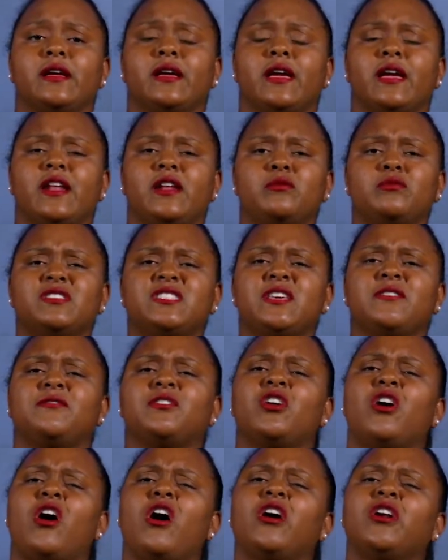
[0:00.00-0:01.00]
And it was
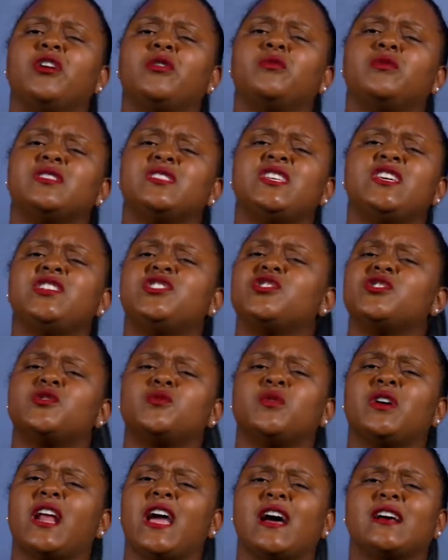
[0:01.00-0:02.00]
even harder when teachers
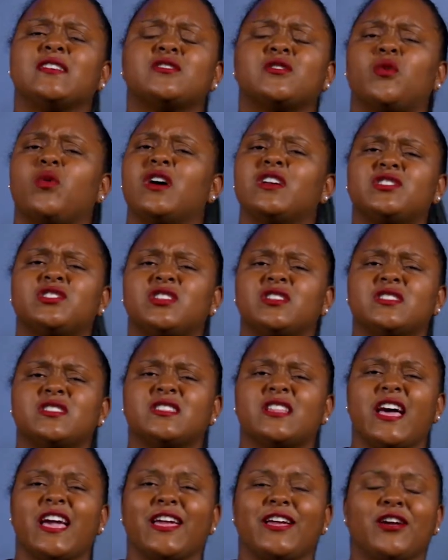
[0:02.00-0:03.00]
would ask questions
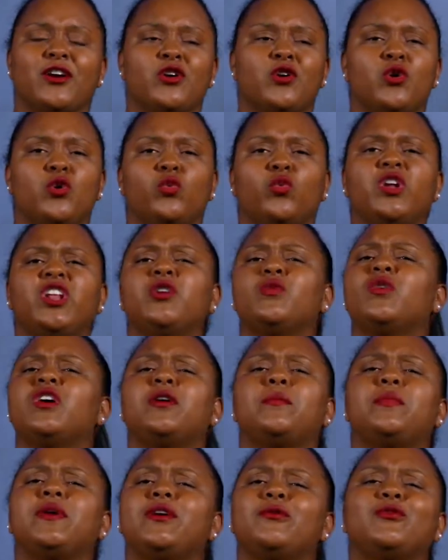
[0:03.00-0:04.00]
like, what do you want
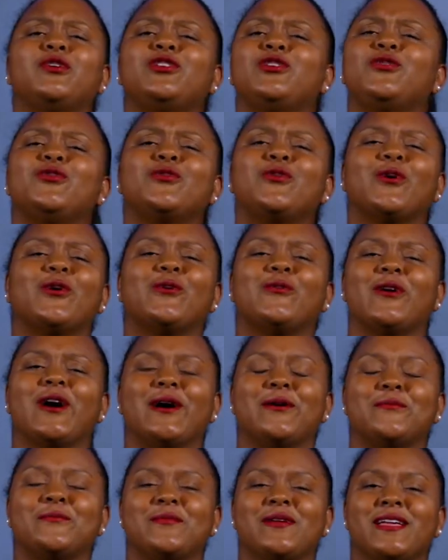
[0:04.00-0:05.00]
to be when you grow
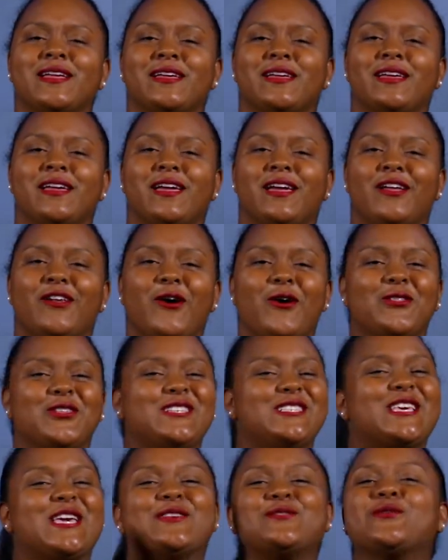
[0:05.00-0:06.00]
up? And all
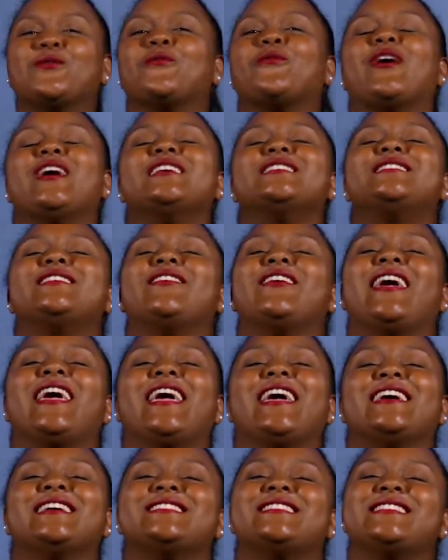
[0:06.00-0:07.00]
these kids would raise their
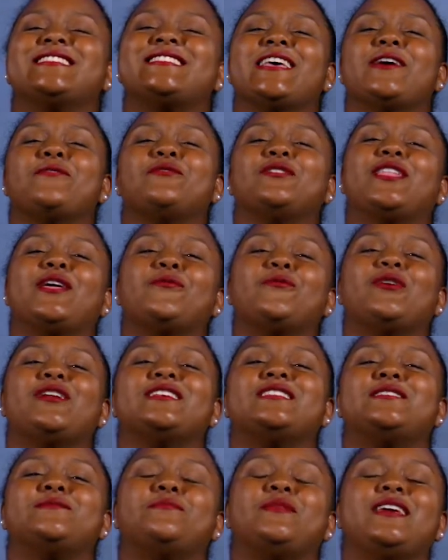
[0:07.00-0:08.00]
hands and what they
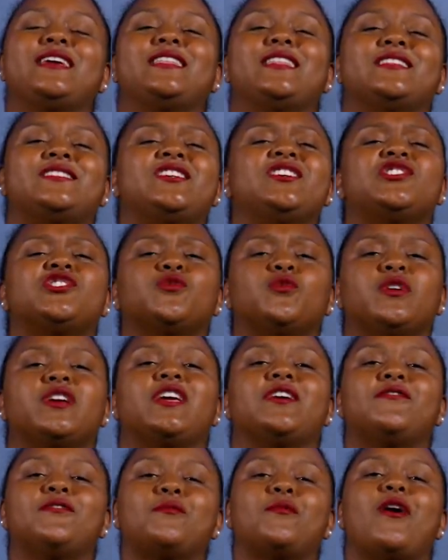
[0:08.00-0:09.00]
wanted to be, and the teacher would
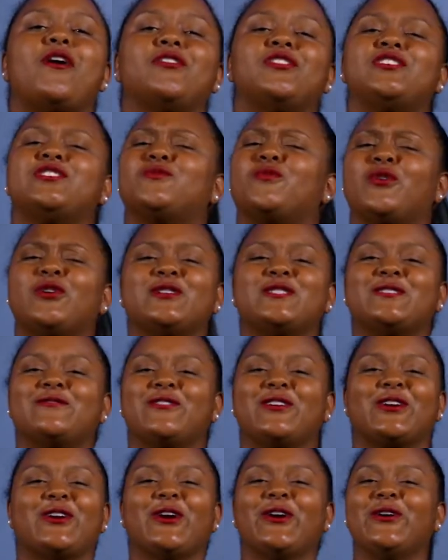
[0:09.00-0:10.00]
give them all these words of
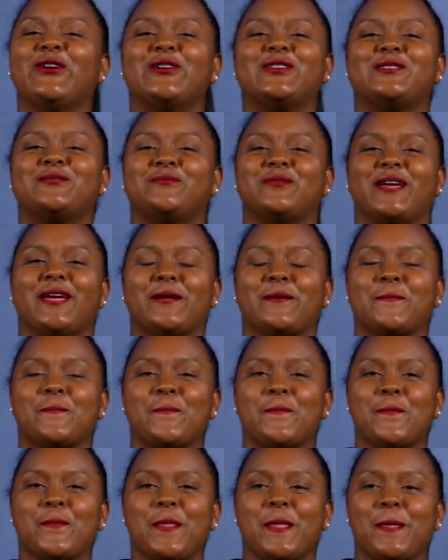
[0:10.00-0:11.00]
encouragement.
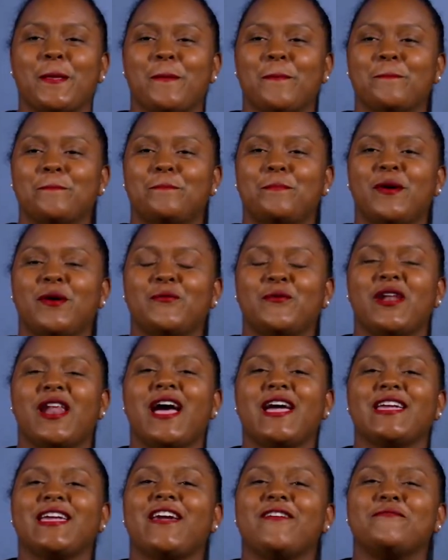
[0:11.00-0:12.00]
But when
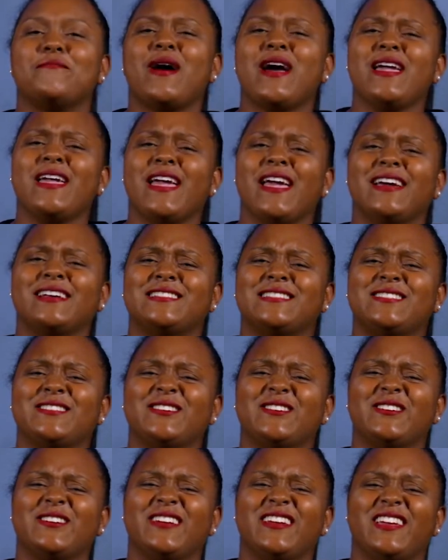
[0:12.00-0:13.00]
I gave my
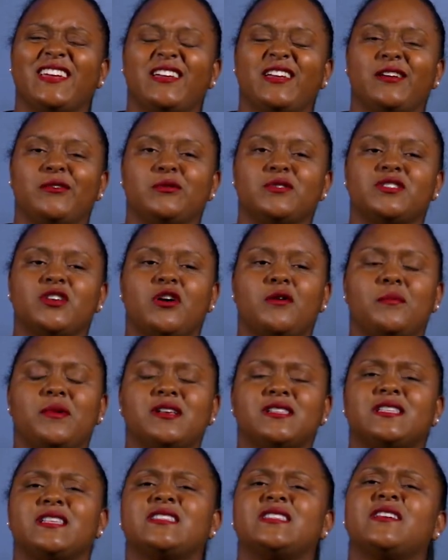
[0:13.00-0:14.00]
answer, it was
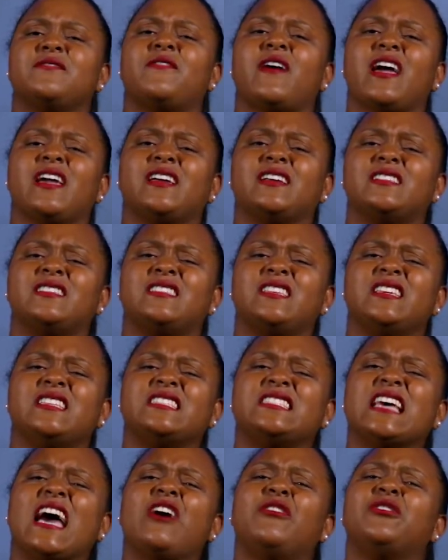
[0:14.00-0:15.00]
almost as if I could see
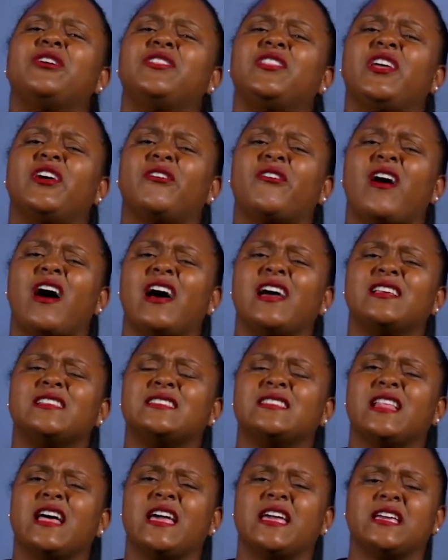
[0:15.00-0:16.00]
doubt in their
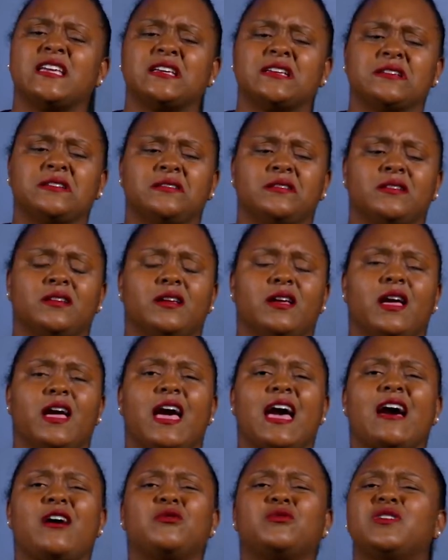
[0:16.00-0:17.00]
eyes, like,
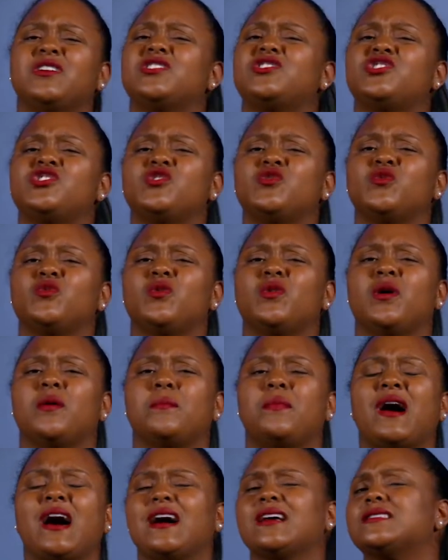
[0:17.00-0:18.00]
how could you
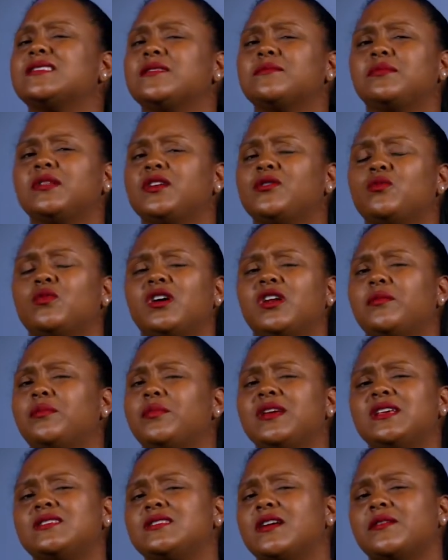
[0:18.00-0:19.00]
possibly want to
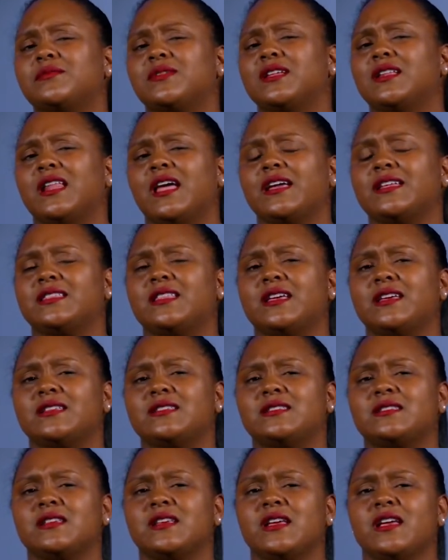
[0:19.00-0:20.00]
be something like
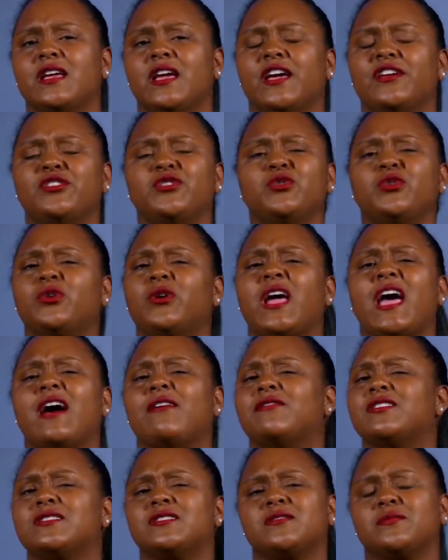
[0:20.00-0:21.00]
this and you don't have
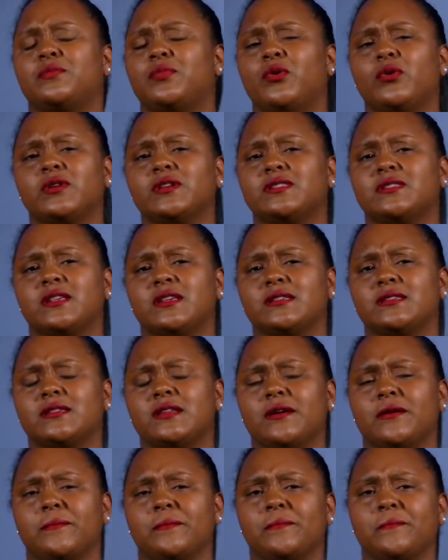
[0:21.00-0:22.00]
a support
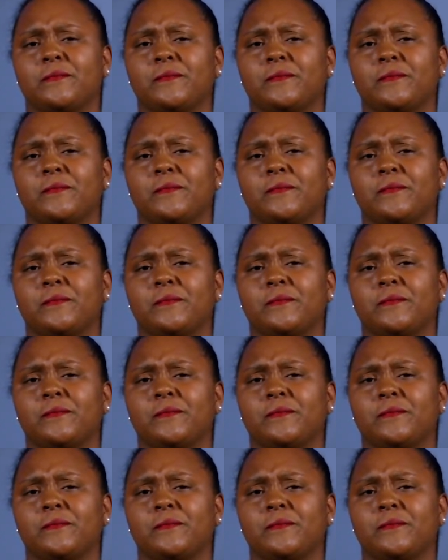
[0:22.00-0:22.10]
system?